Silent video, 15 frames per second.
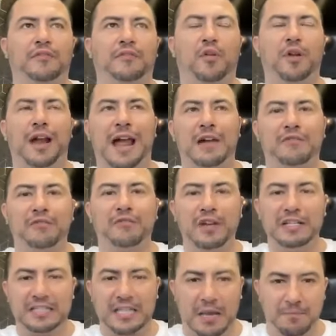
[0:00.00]
for
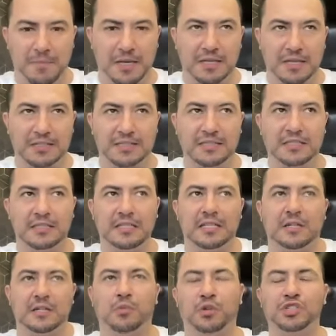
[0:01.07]
every 10 minutes.
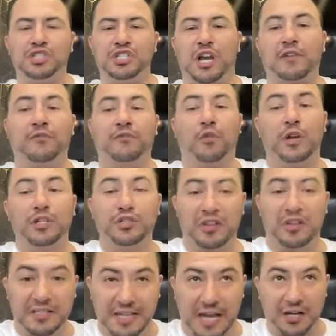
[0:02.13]
It will check for a
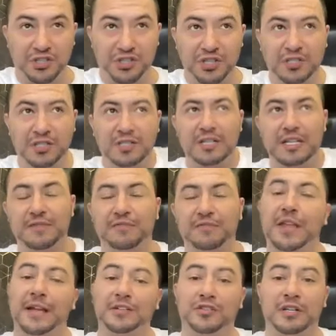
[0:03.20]
transaction. If
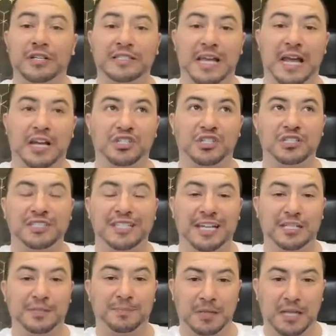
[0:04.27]
that transaction
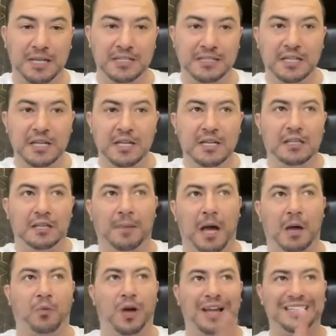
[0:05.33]
takes place, the
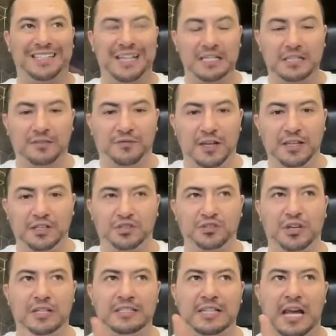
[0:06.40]
bot will identify the
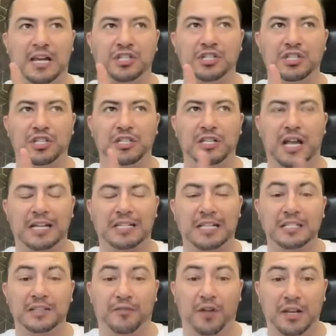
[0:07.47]
transaction,
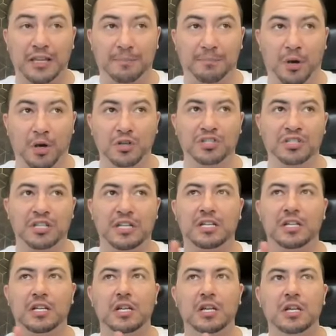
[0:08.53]
identify the
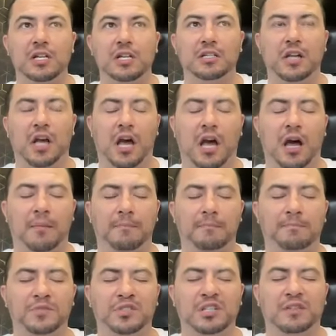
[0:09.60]
person,
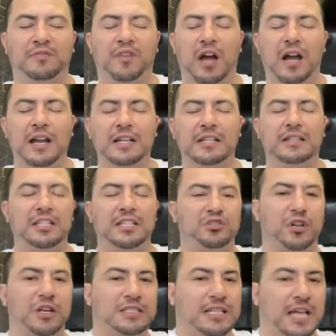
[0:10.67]
divide the
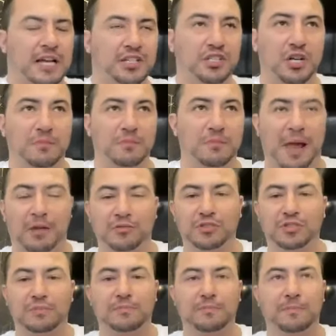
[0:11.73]
transaction
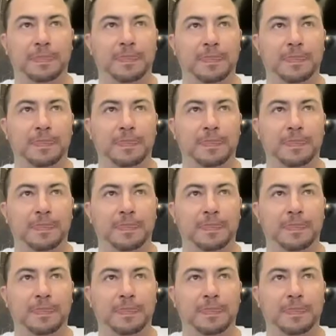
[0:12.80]
amount